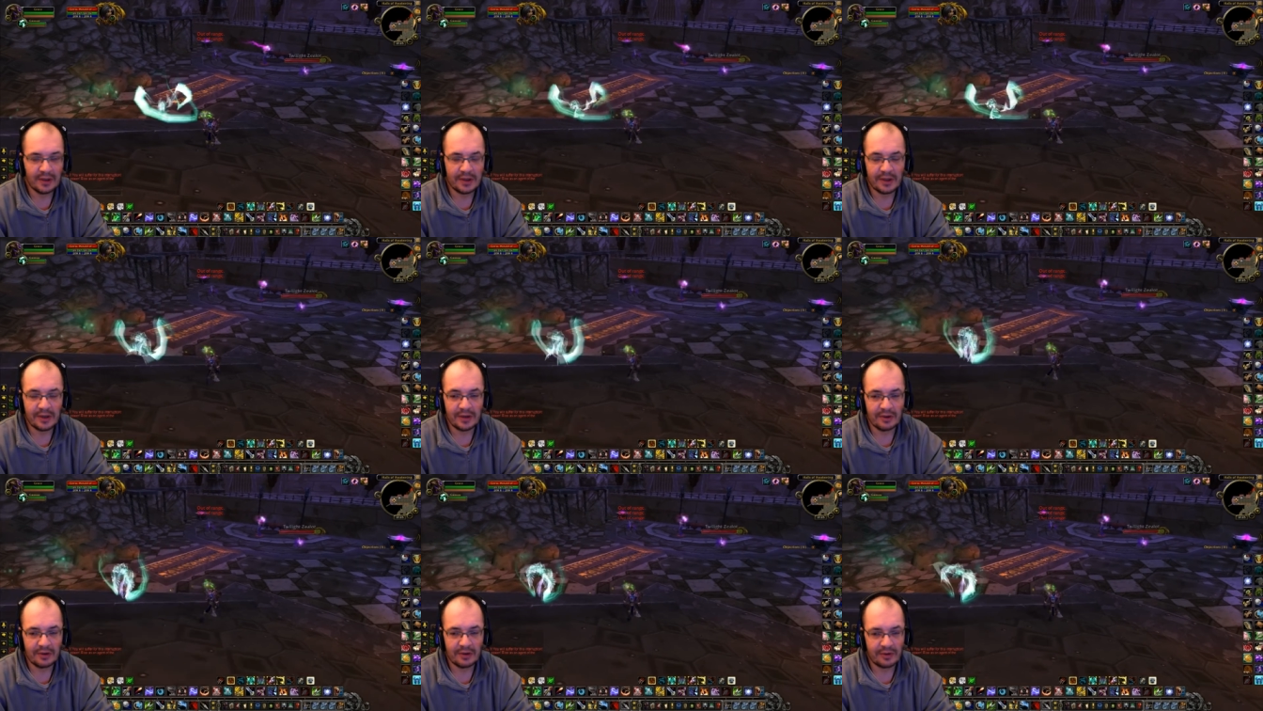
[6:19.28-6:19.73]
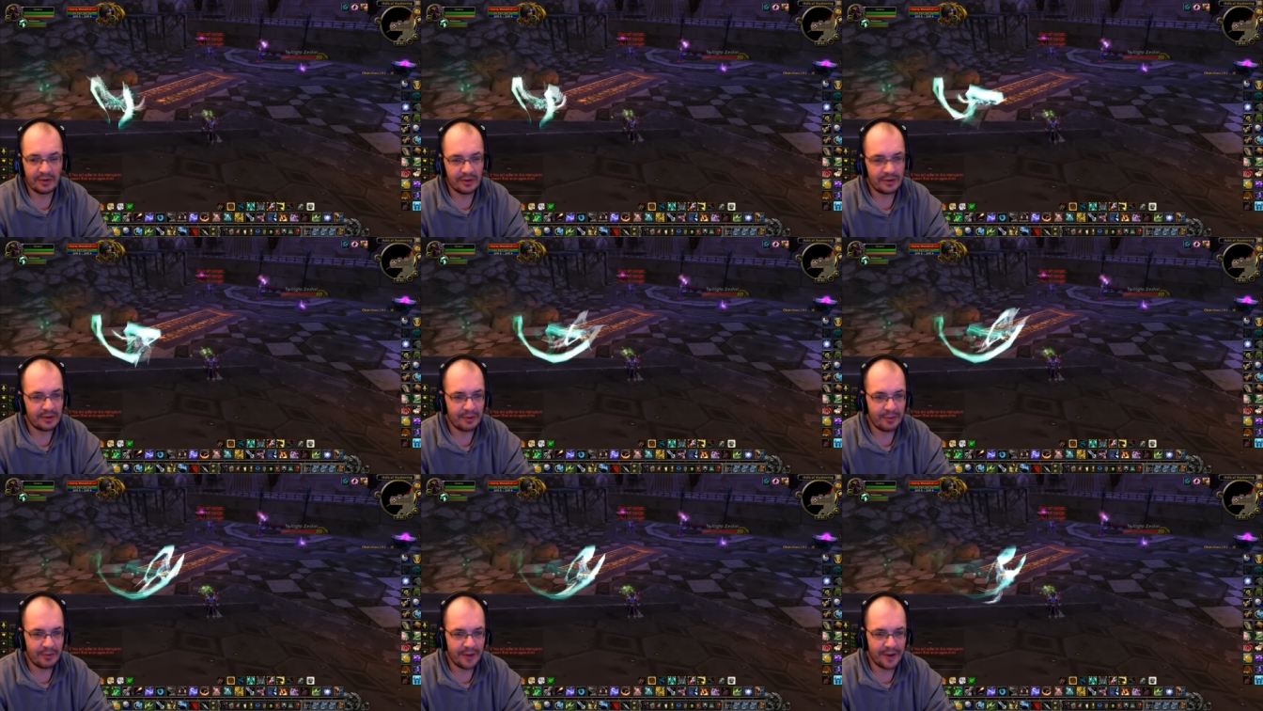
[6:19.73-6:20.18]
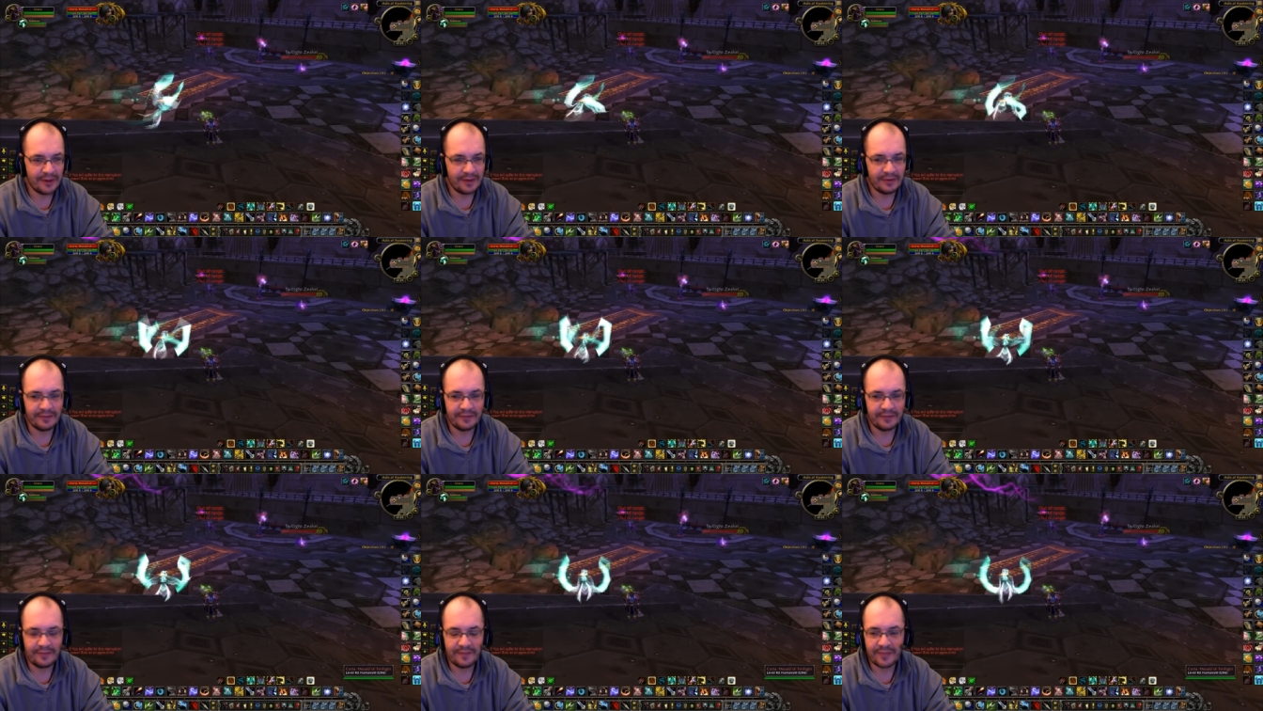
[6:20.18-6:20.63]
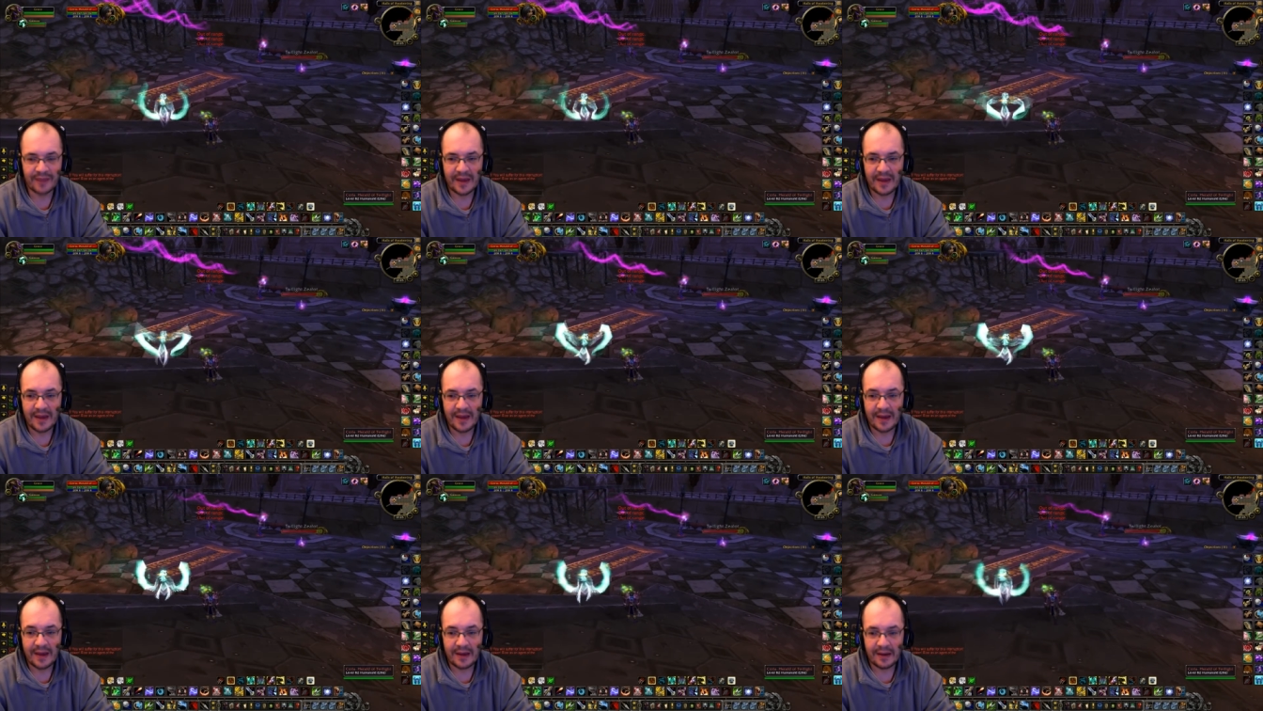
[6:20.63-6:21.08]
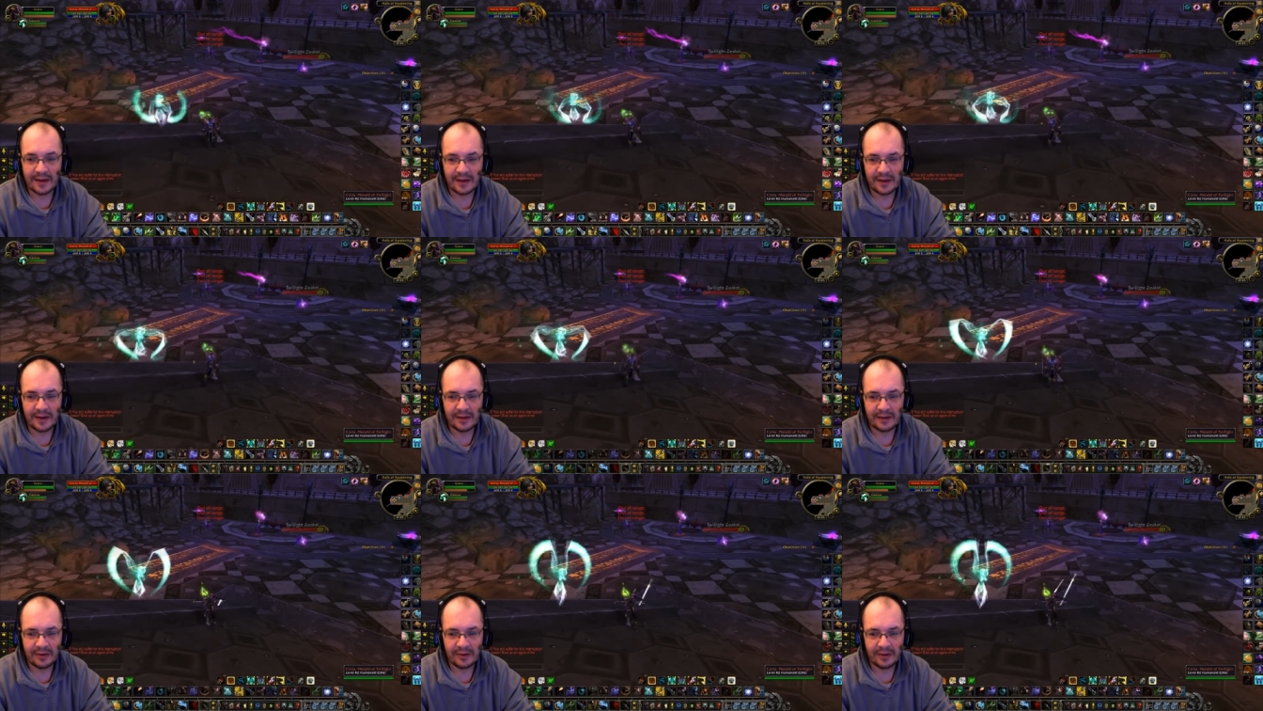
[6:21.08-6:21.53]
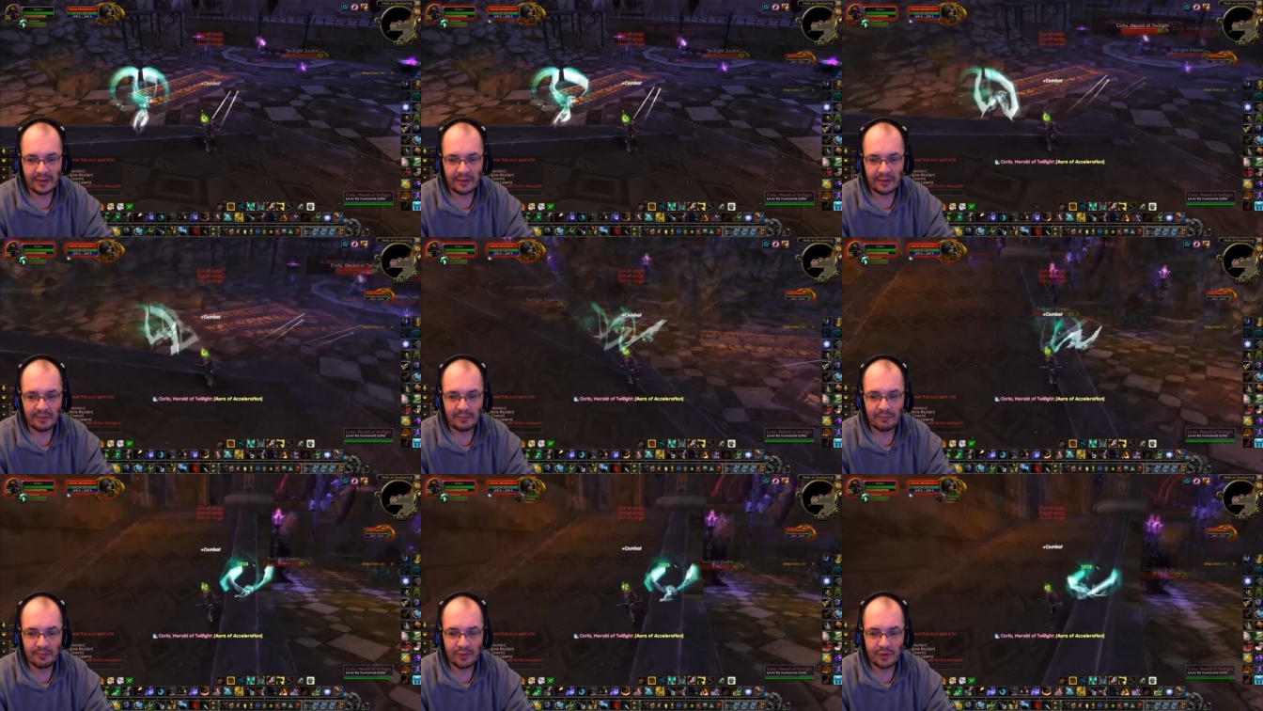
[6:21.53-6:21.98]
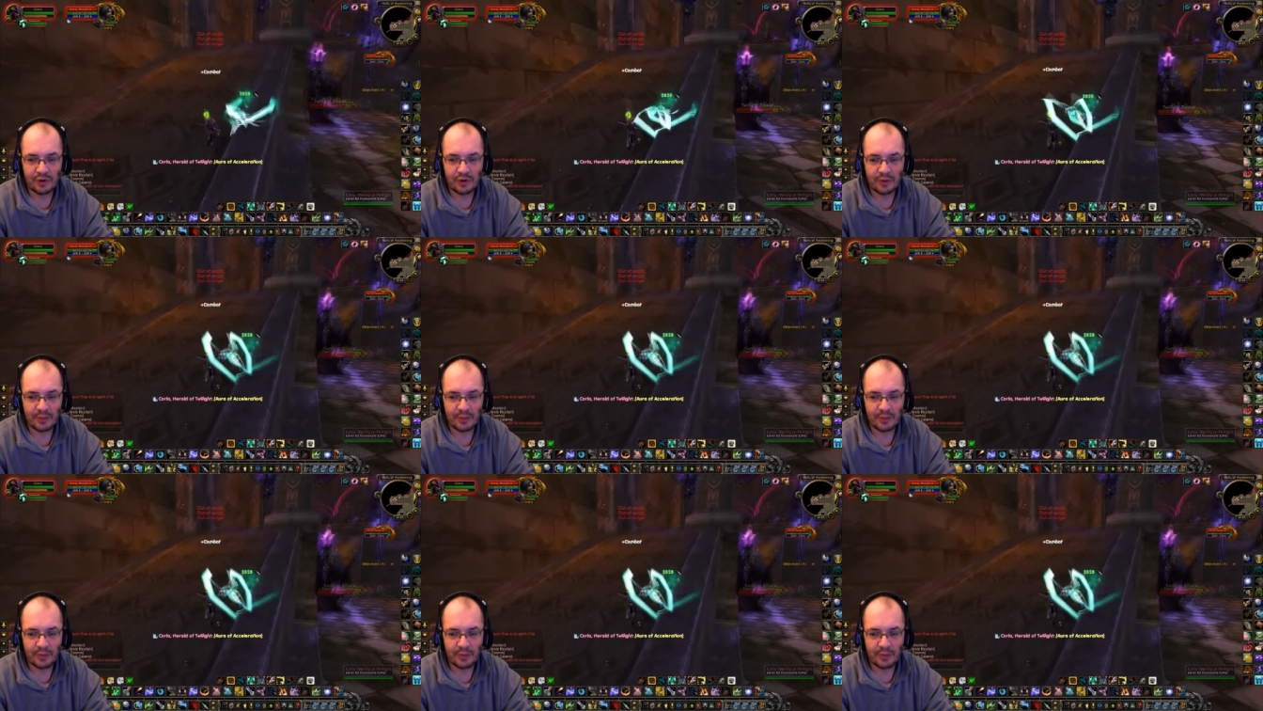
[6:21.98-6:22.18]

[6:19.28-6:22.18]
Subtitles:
be creative. Hit her,